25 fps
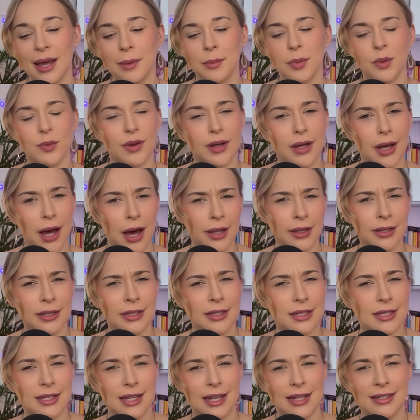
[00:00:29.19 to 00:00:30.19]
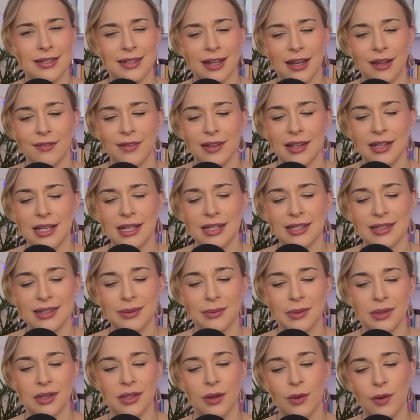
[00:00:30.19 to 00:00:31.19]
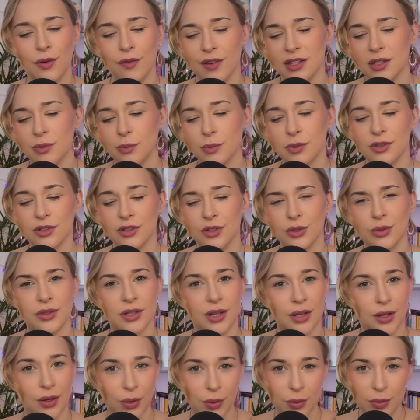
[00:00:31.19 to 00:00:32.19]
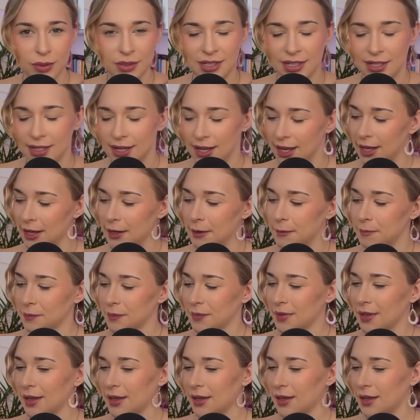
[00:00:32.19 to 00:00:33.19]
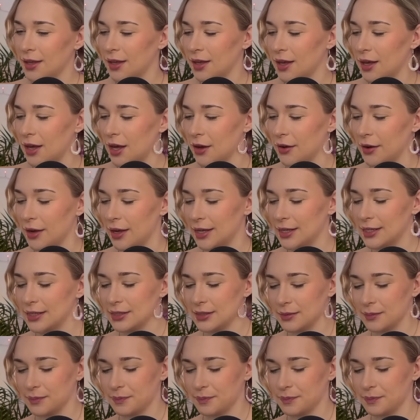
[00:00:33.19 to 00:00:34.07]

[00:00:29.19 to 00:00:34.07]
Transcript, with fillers: But regardless, let's dive in. Let's see what the universe wants you to know today. All right.